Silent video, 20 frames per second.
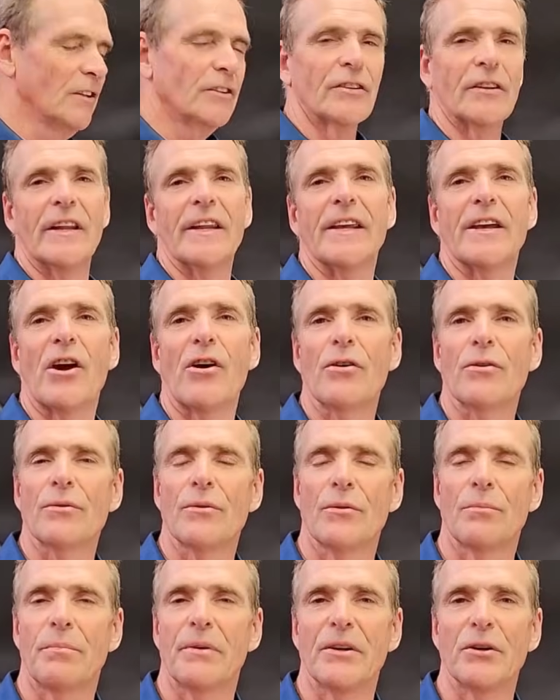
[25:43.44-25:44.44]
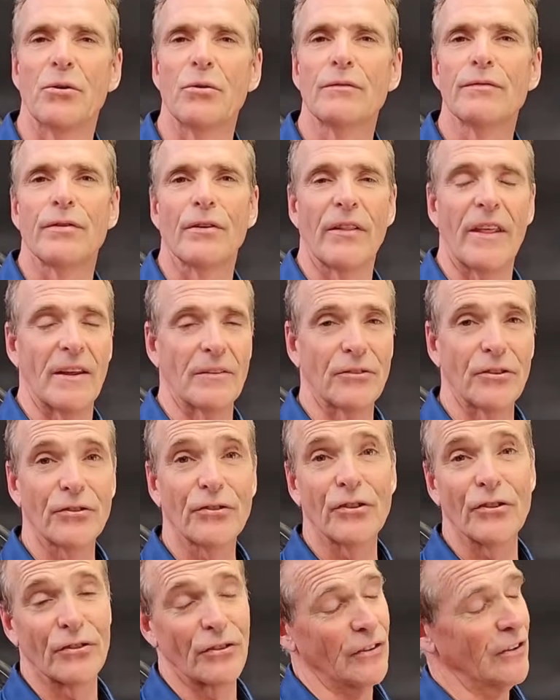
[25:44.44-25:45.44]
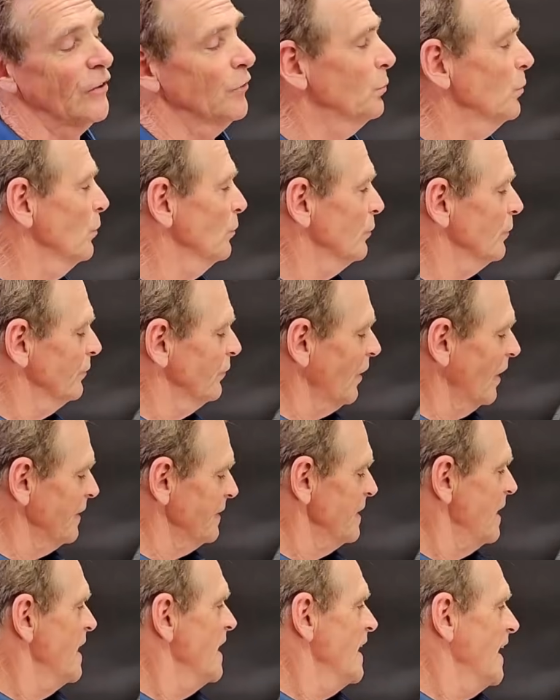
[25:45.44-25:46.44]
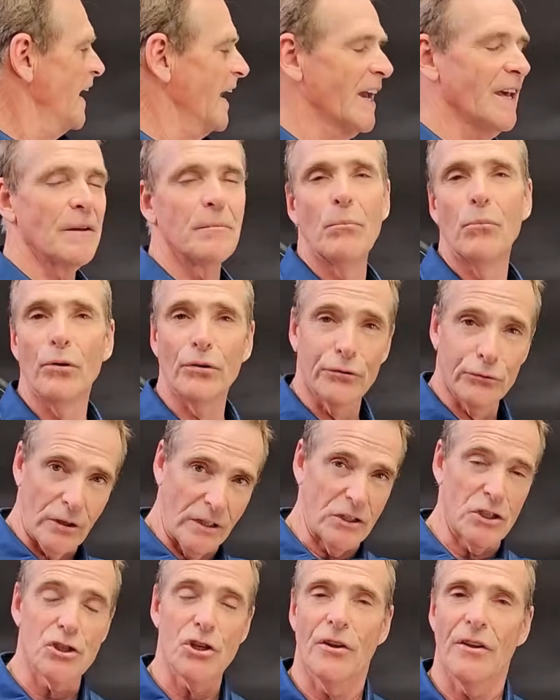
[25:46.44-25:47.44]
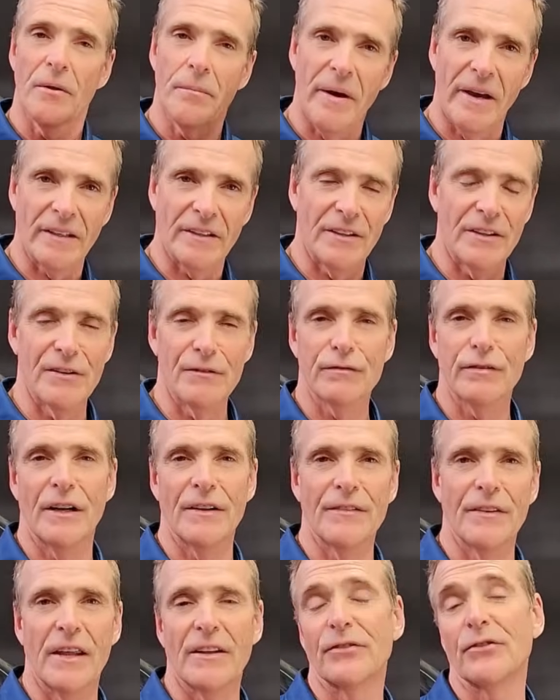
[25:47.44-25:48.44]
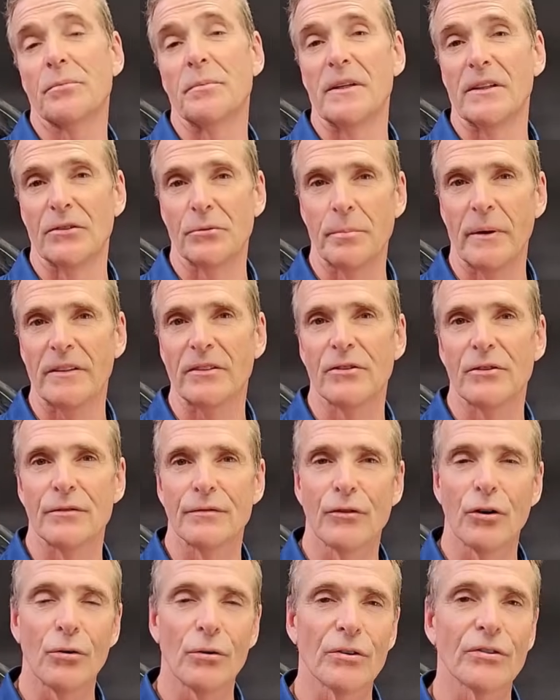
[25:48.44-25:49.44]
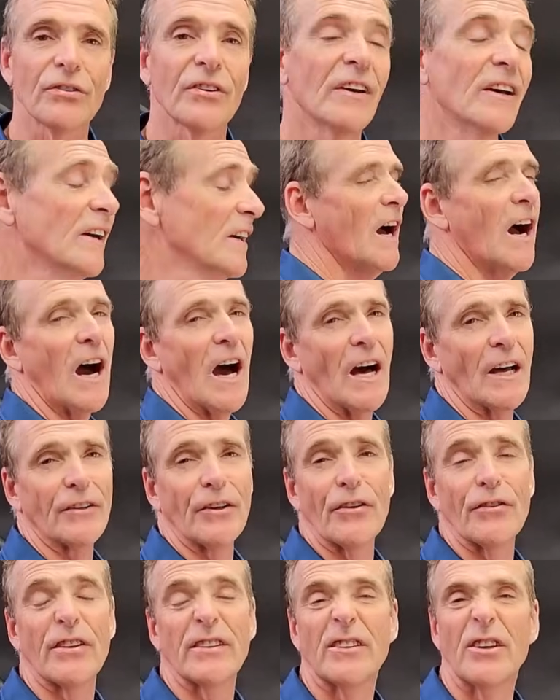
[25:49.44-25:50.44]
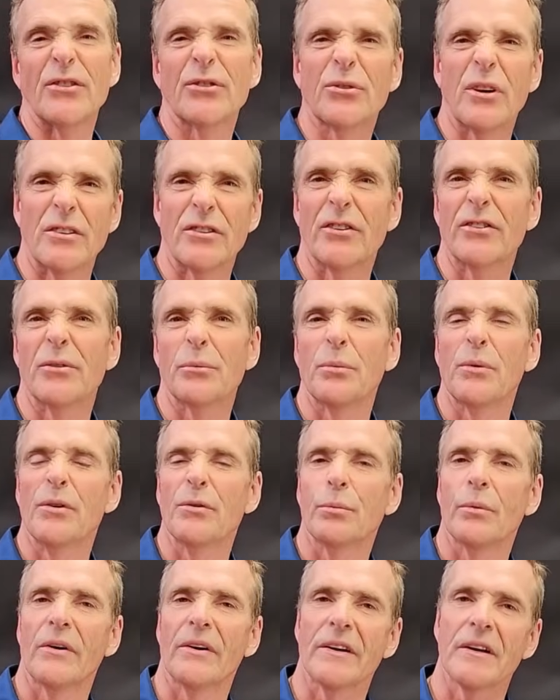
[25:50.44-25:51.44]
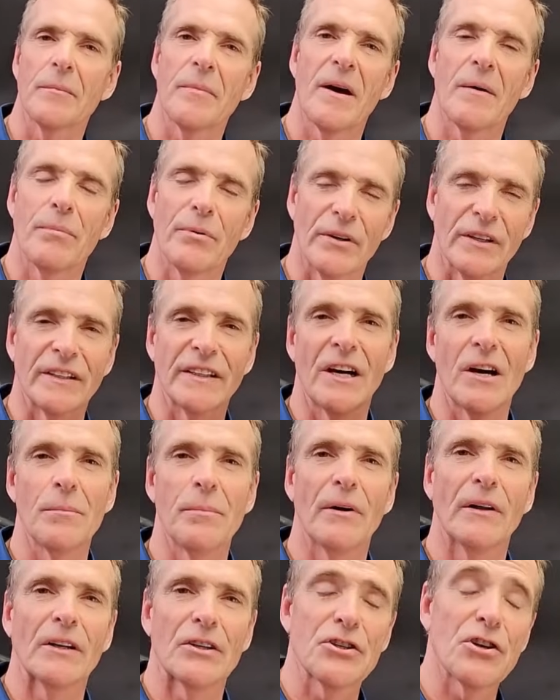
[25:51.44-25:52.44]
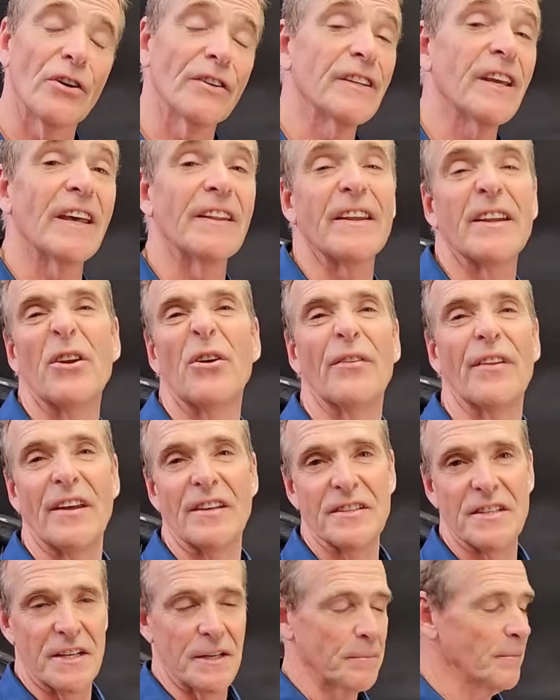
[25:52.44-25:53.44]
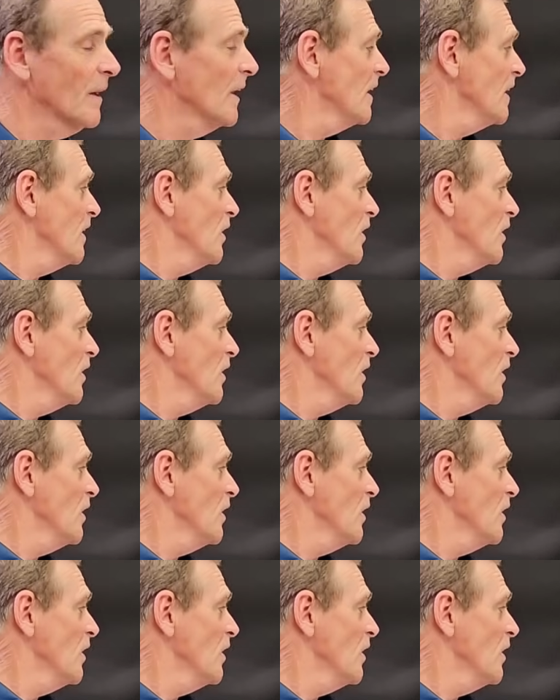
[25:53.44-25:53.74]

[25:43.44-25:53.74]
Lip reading: So there you go, pretty good for that distance that these wheels have done, and more scratches on the back than the front. That's to be expected, of course. I don't think those scratches are worth worrying about putting nail polish on yet. They're not that deep.